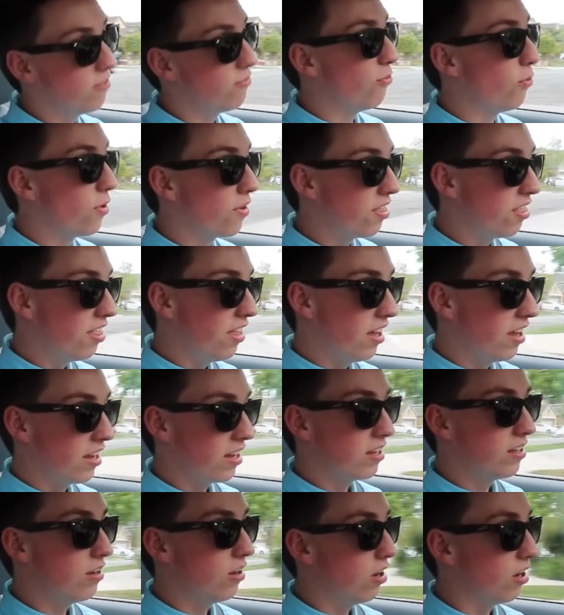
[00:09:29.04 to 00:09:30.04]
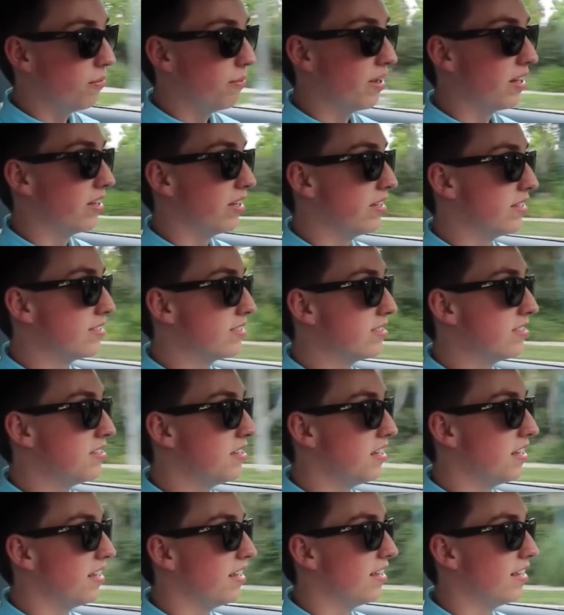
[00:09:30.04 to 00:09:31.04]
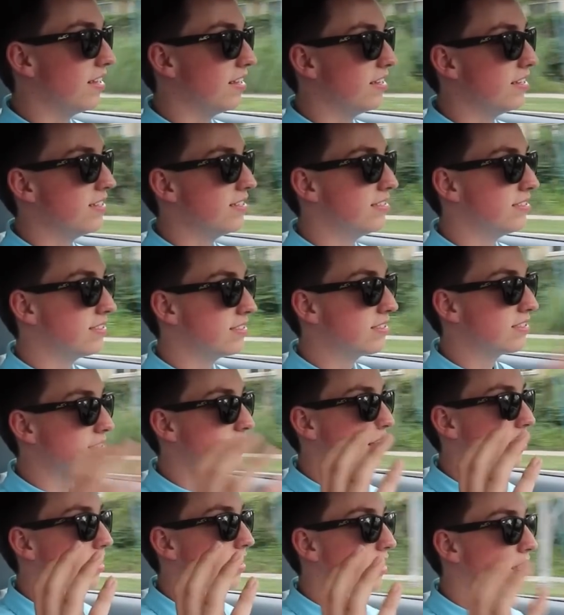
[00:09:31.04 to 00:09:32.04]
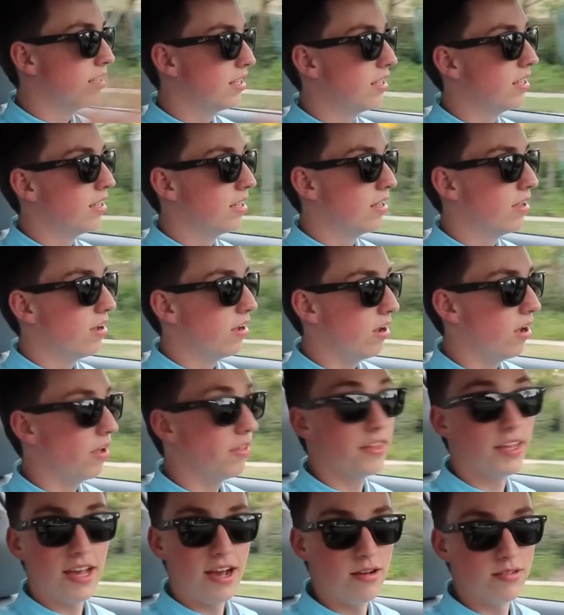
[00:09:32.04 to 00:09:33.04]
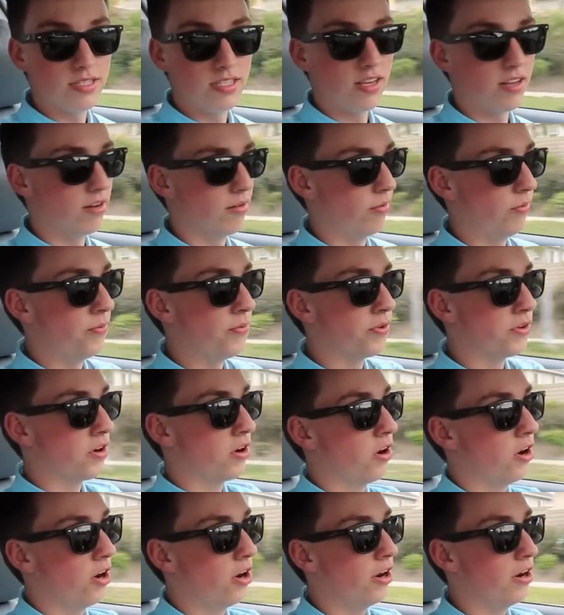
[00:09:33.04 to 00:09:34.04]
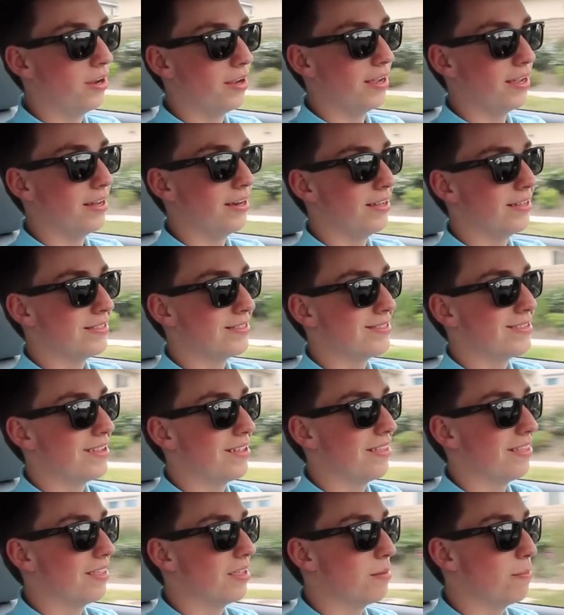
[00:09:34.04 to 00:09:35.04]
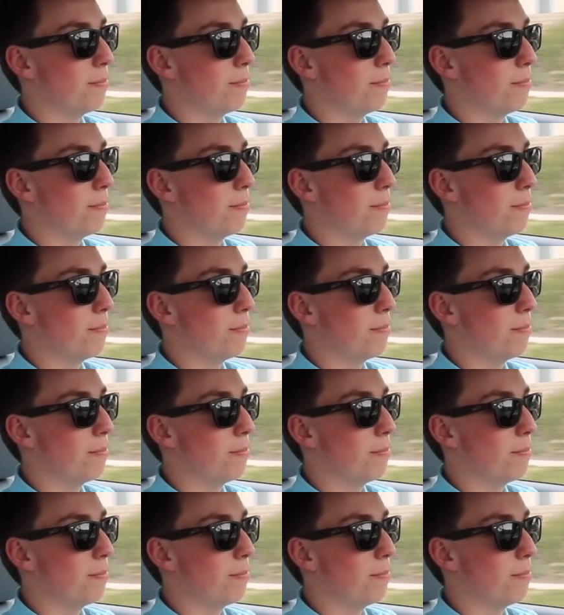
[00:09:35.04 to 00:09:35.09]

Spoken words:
4th thing on my list is on the outside of the car, and it's the